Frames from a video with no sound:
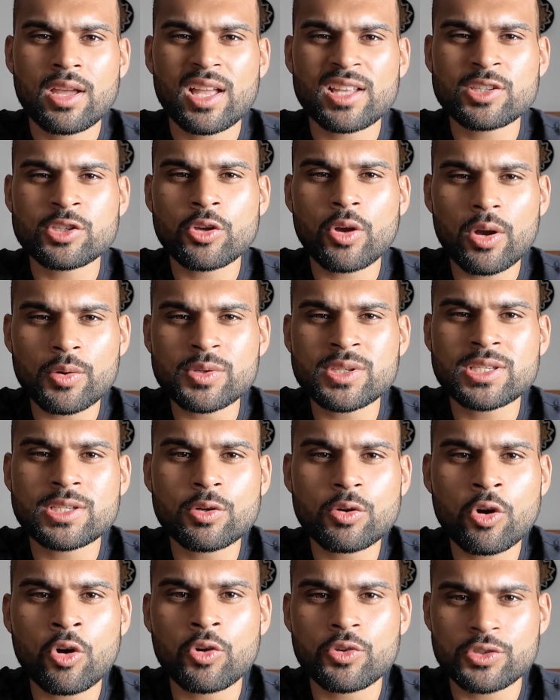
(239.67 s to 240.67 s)
And so I was
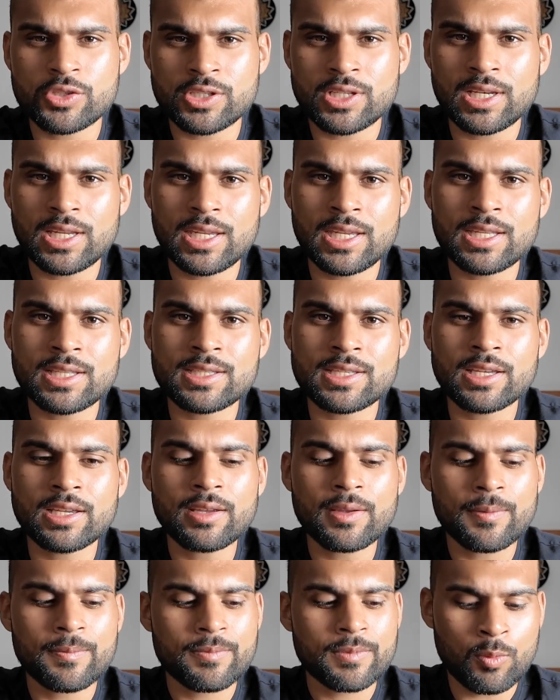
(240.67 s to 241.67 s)
still constantly
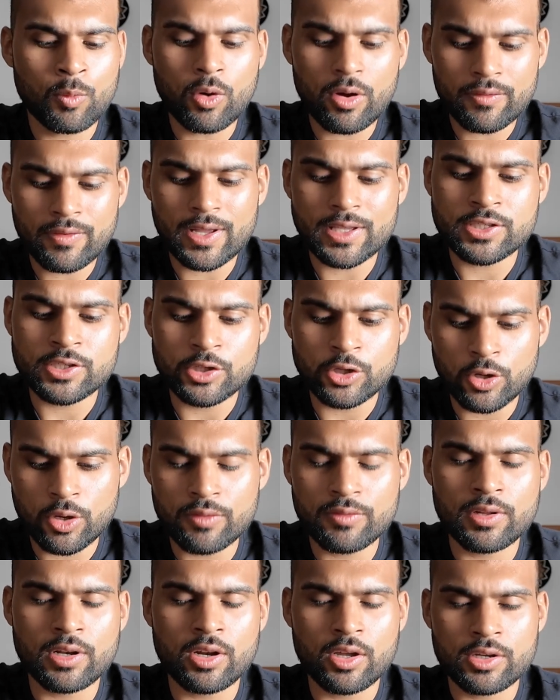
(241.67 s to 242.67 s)
eating. And what I've had to do
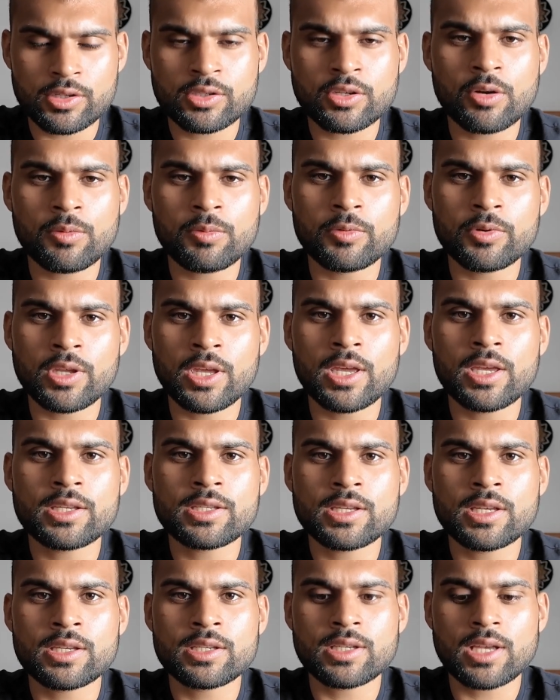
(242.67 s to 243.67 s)
over the last couple of
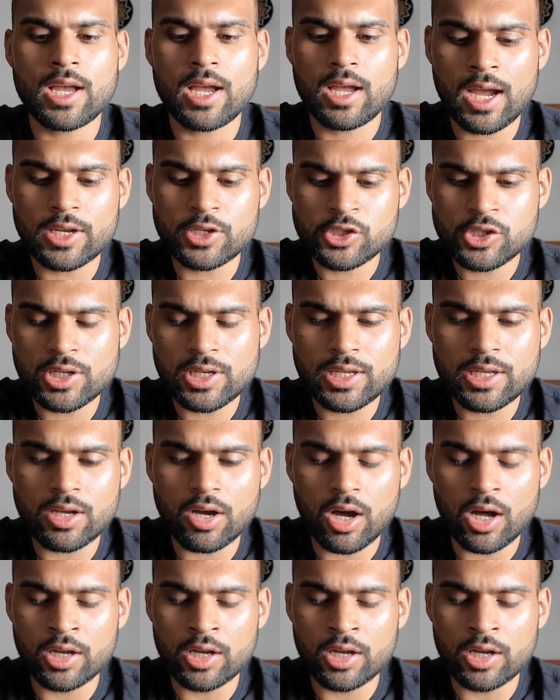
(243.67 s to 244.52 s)
years is actually